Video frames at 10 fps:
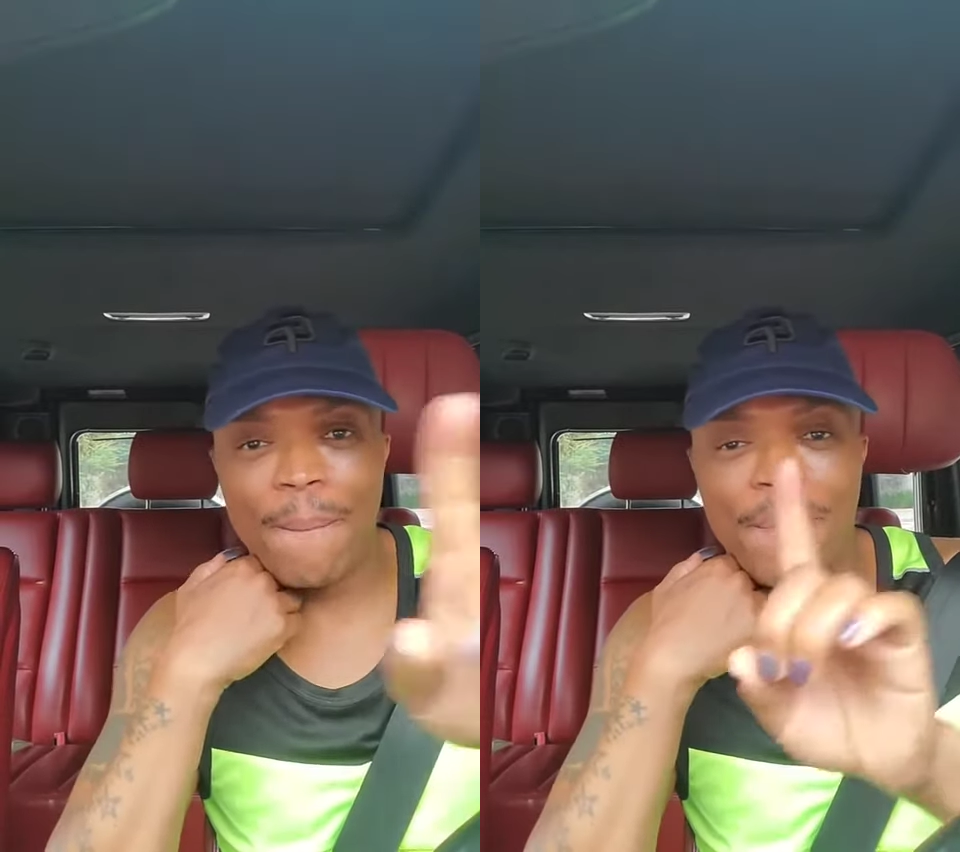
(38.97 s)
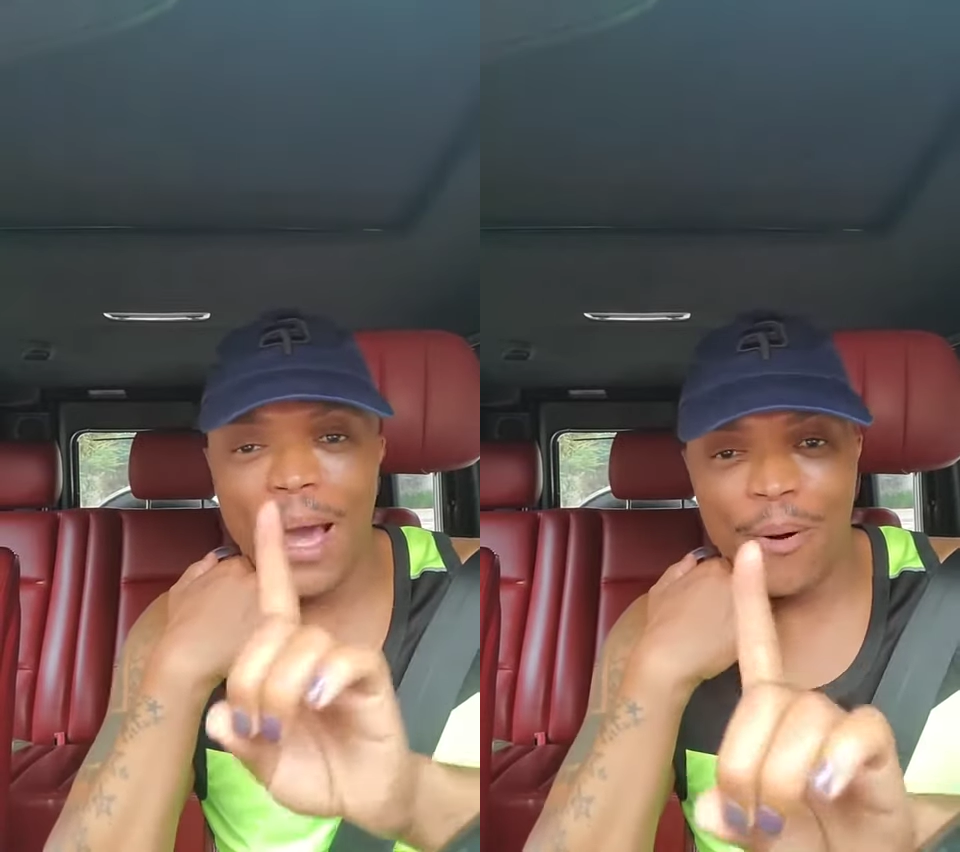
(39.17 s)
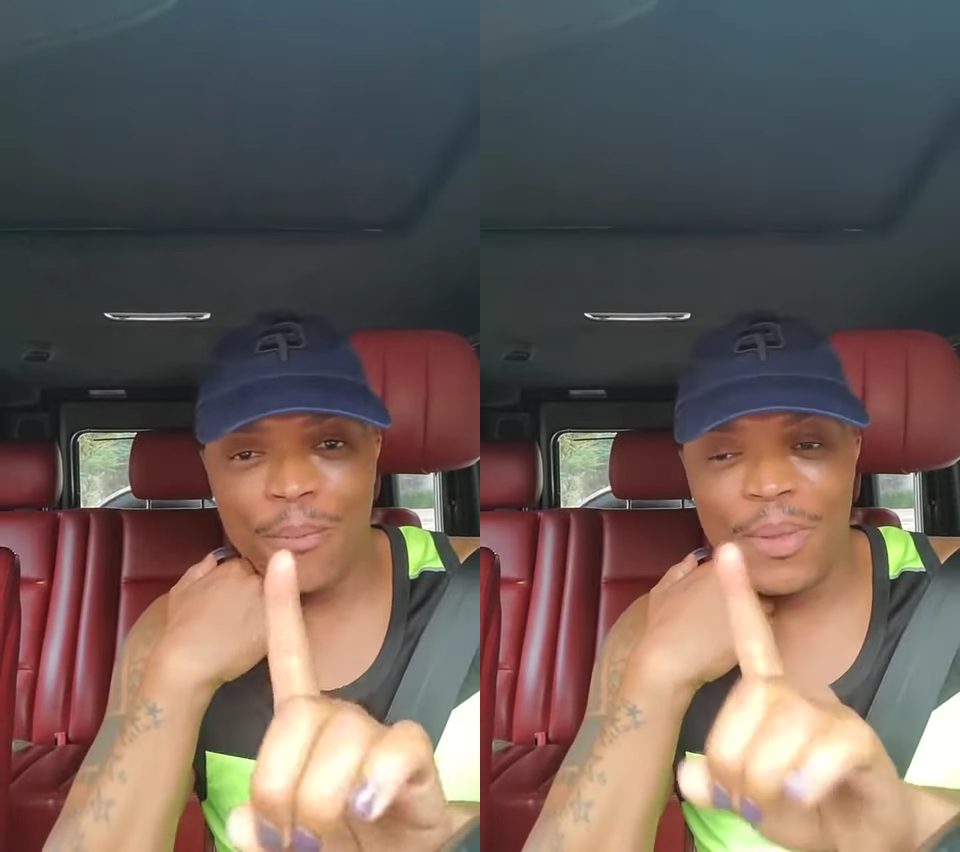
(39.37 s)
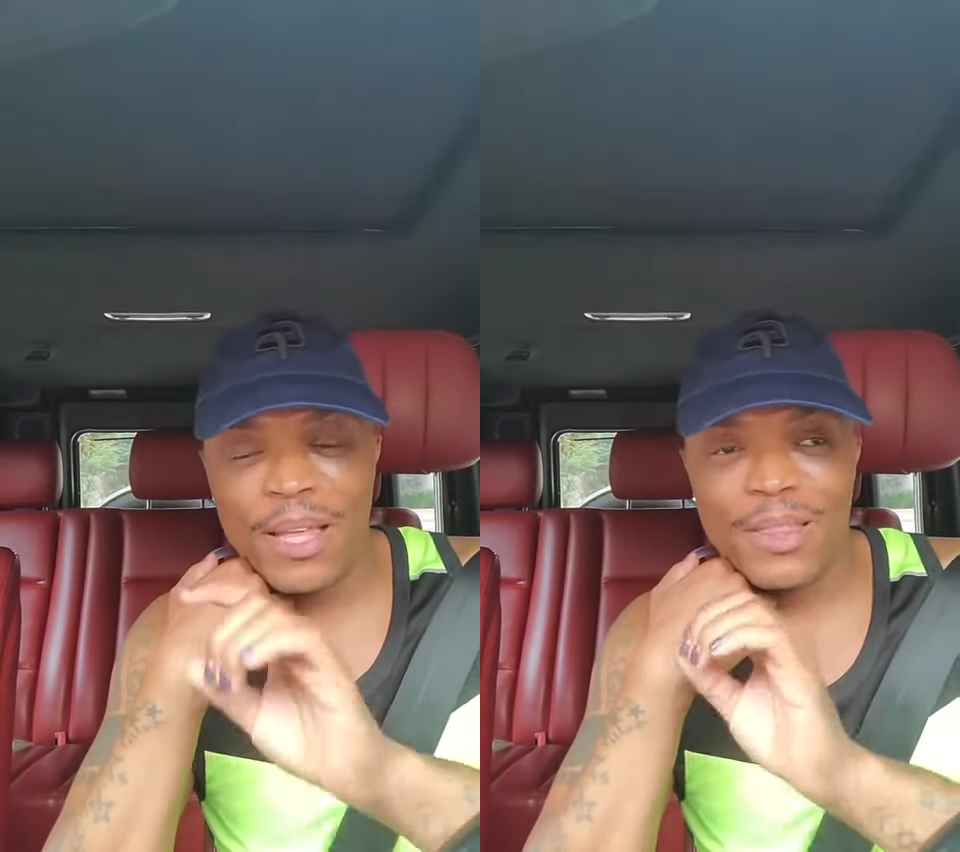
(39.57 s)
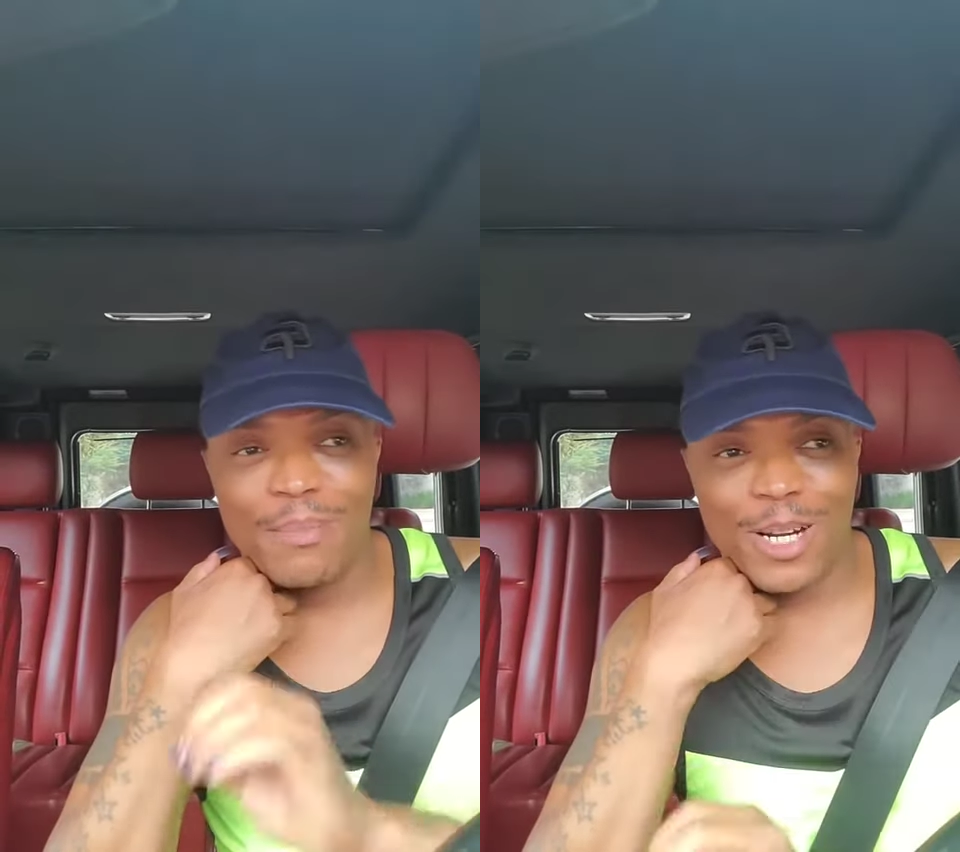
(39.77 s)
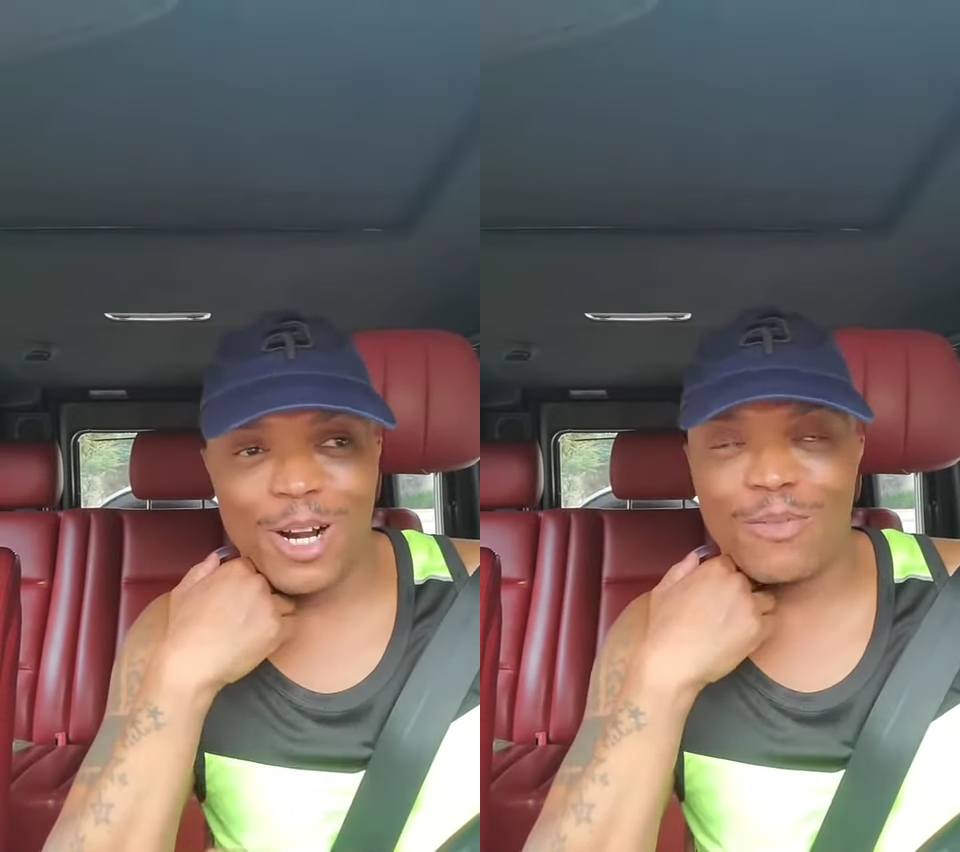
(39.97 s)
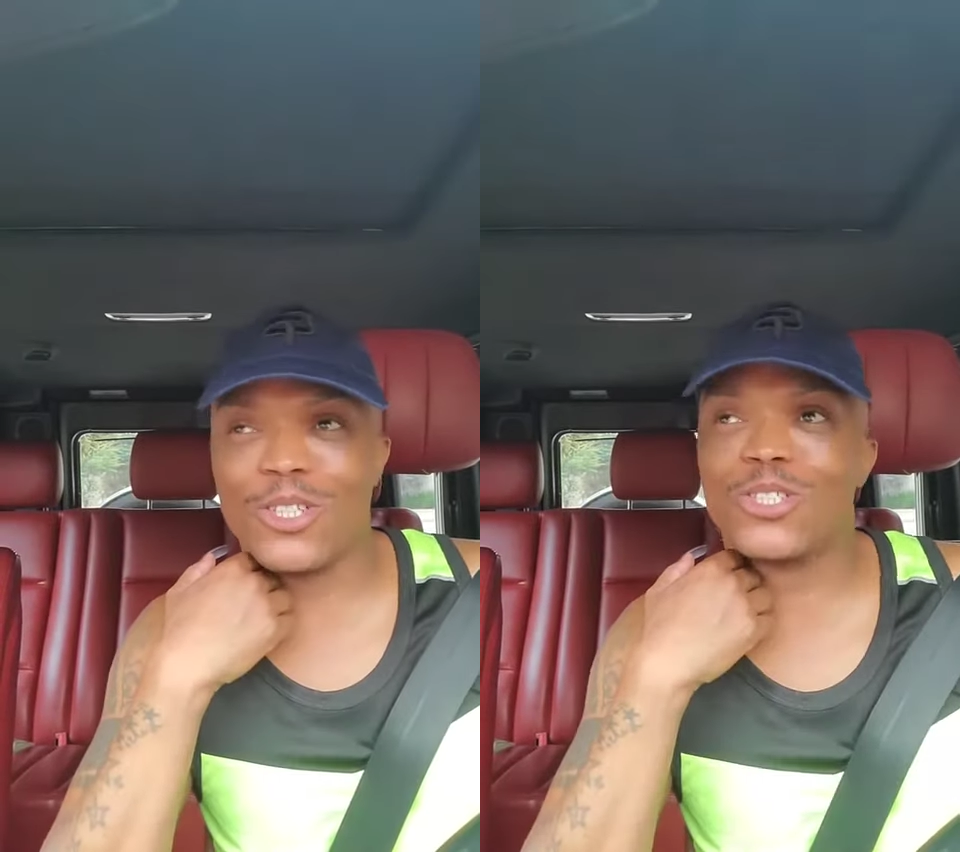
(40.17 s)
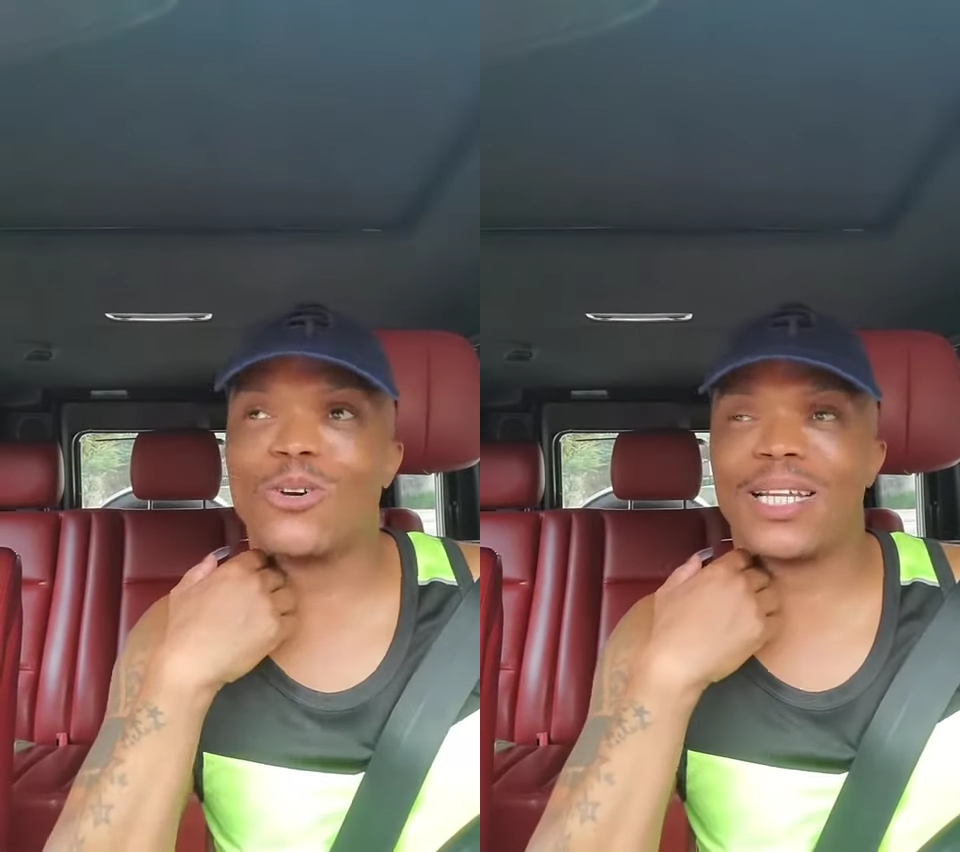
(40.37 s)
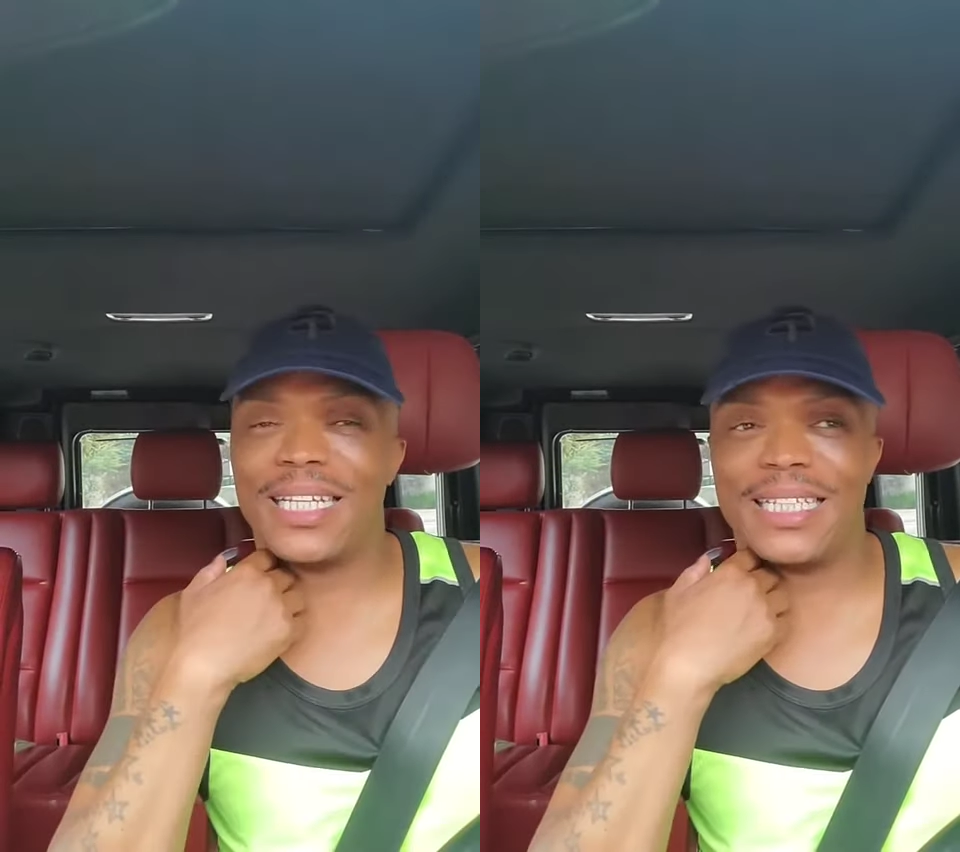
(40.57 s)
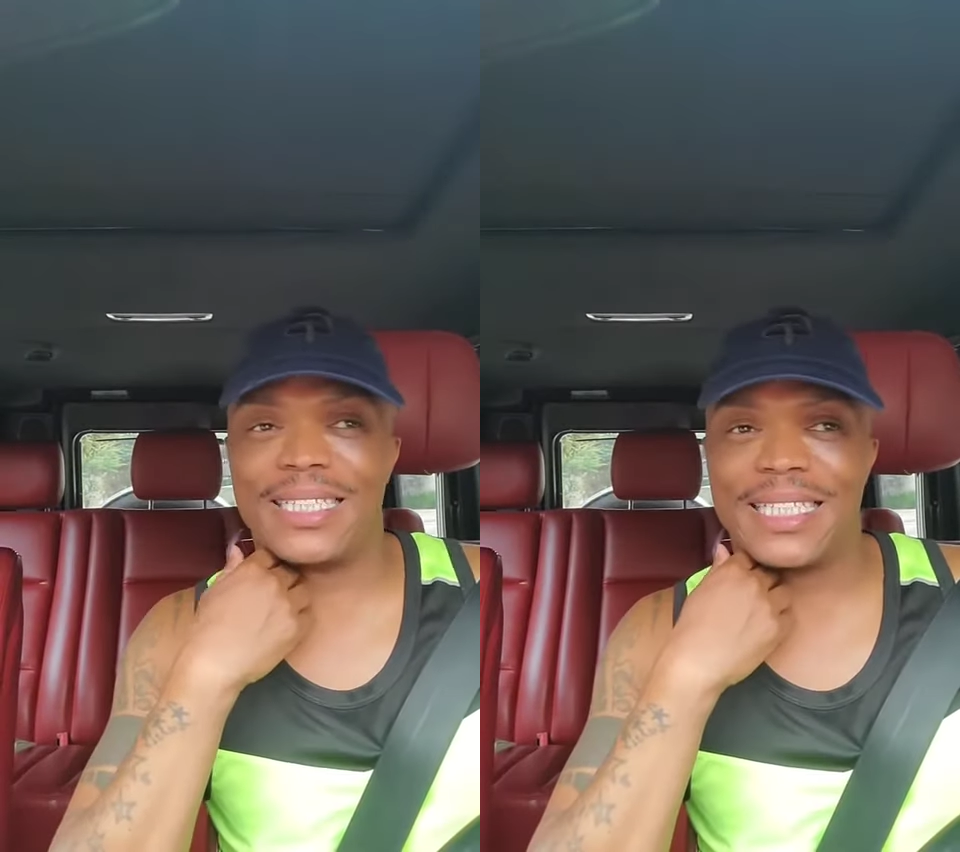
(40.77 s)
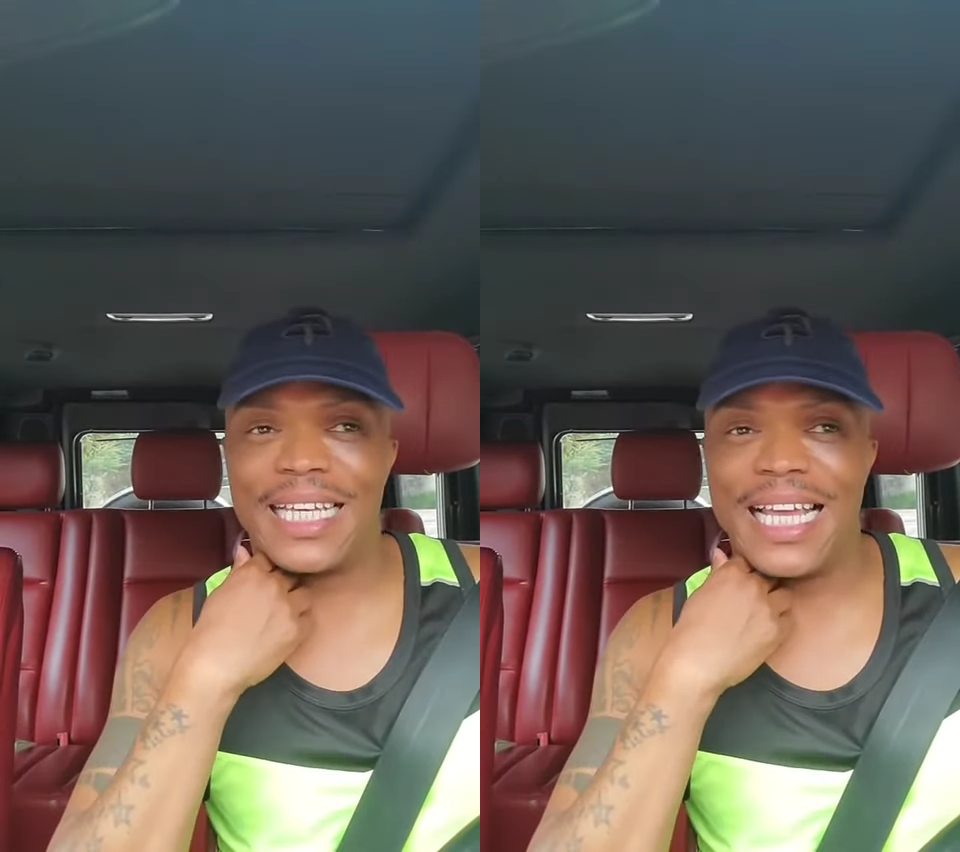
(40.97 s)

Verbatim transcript: Now, the moral of the story is